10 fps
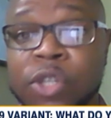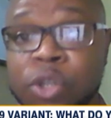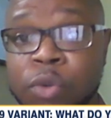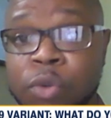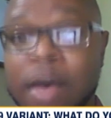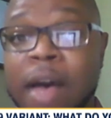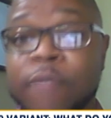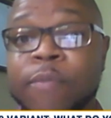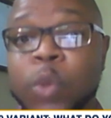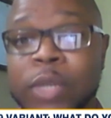to
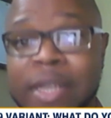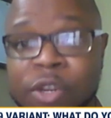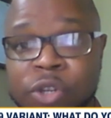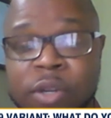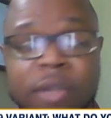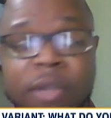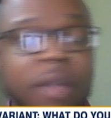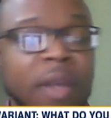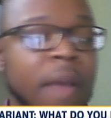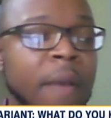have mutations.
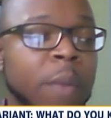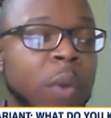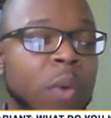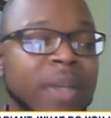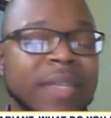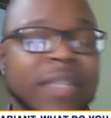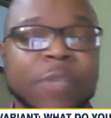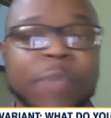But what is